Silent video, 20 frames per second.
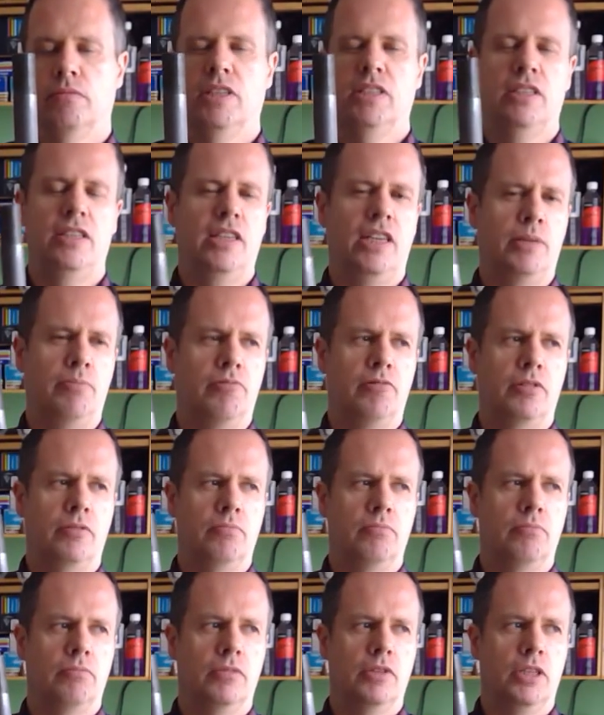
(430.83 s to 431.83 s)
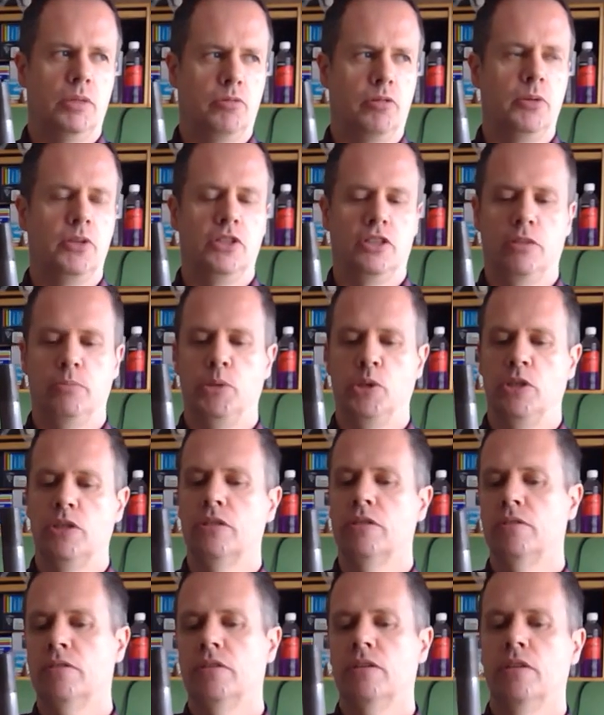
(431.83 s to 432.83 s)
Is it tapering? It's probably just a
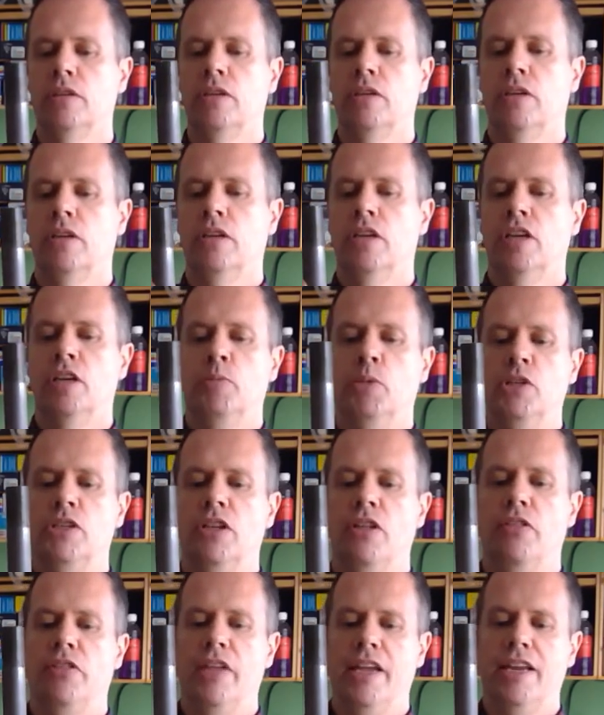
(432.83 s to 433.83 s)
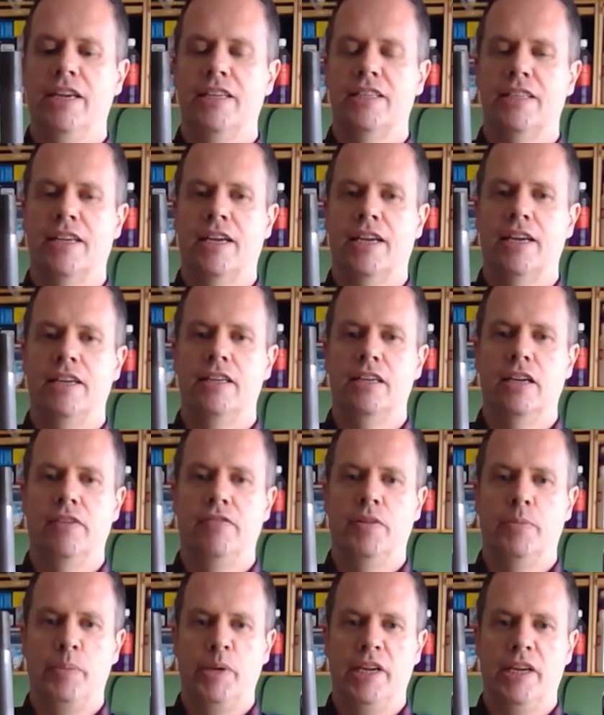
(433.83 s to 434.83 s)
butt. But the inside
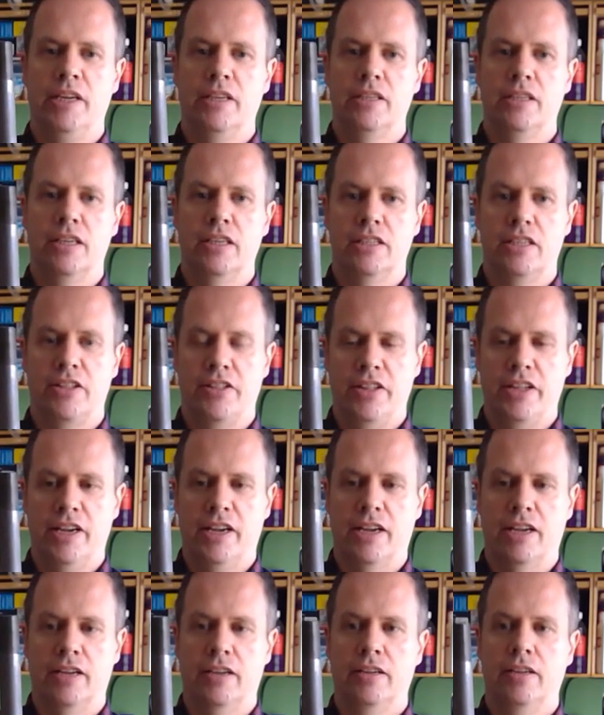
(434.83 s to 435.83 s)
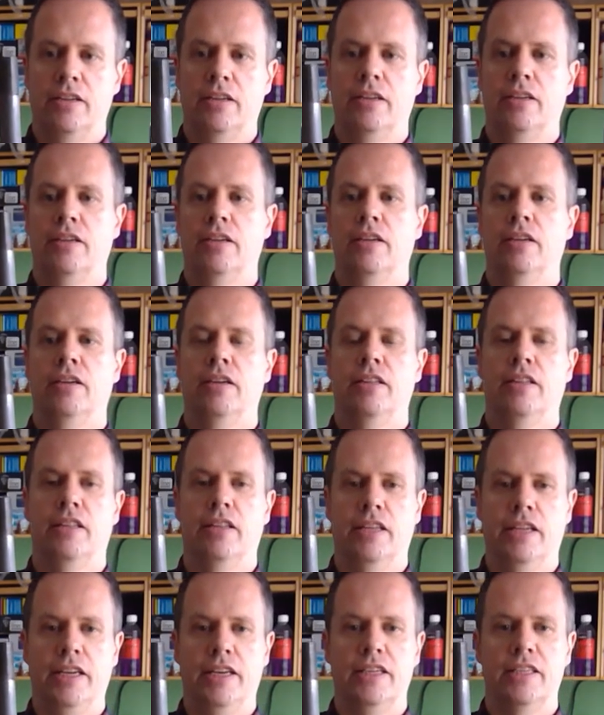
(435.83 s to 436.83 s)
of the base is thicker
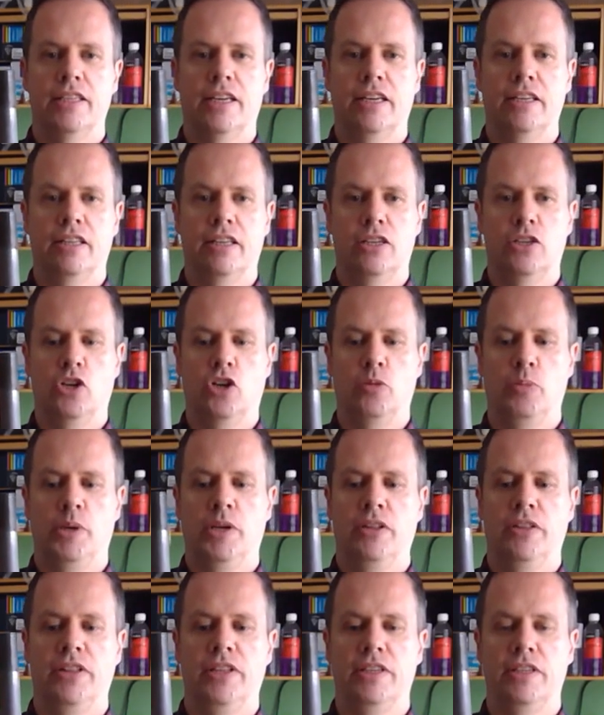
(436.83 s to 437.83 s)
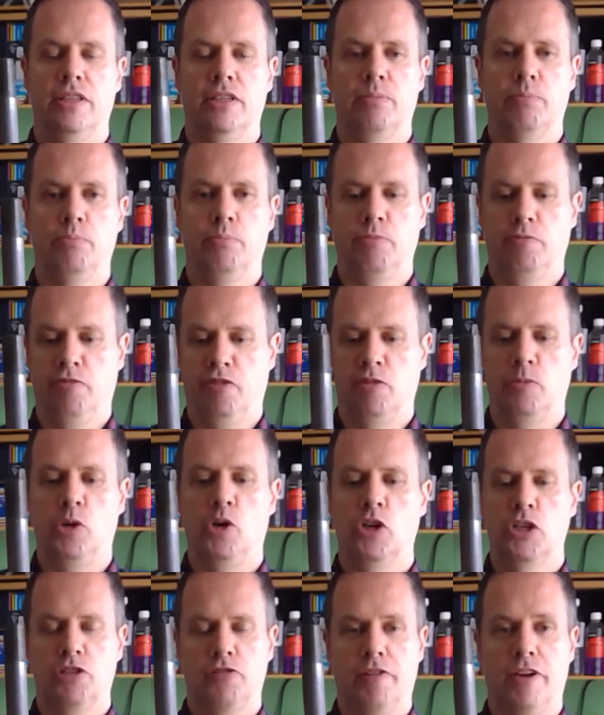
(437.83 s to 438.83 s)
than the inside of the top. This is for
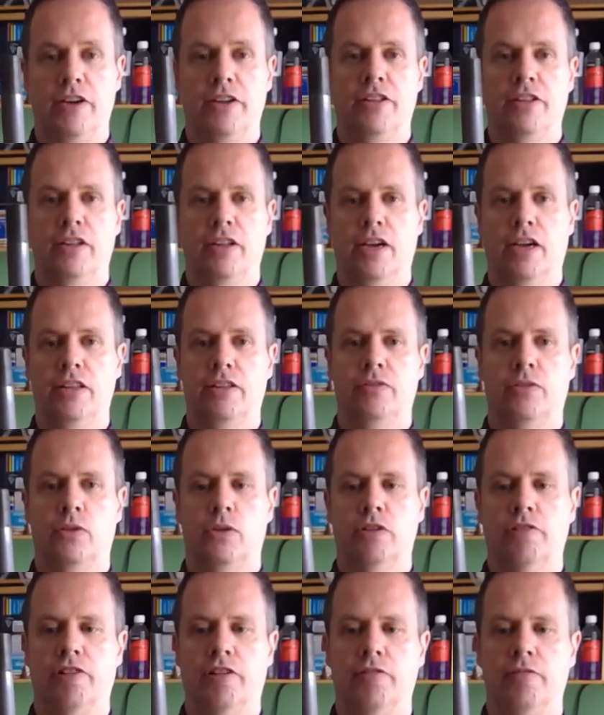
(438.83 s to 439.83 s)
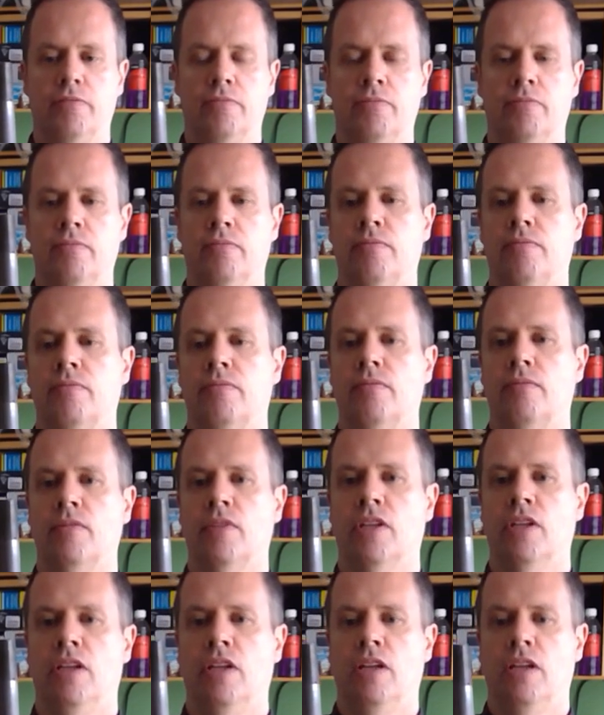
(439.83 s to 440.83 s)
more strength at the fork crown.
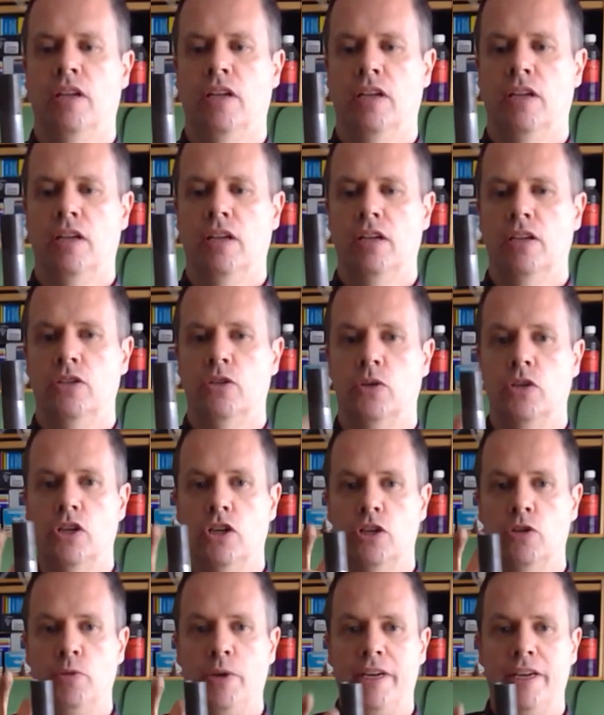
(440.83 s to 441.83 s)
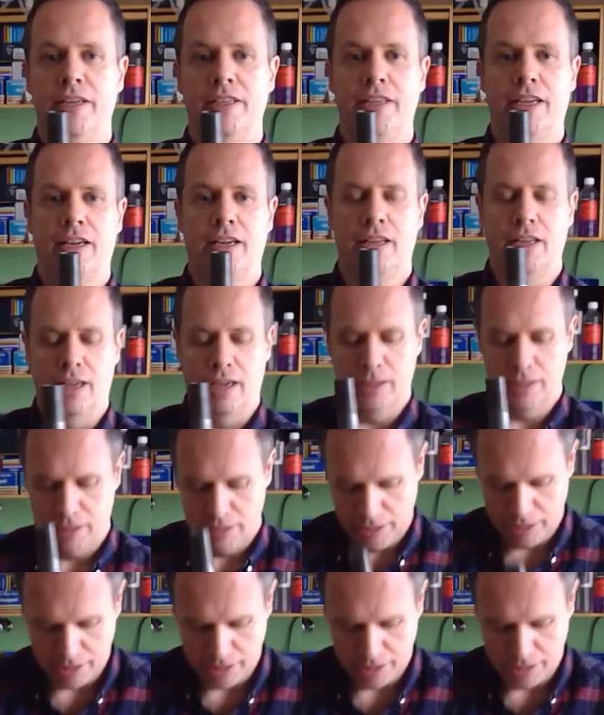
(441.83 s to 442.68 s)
So a good way to tell that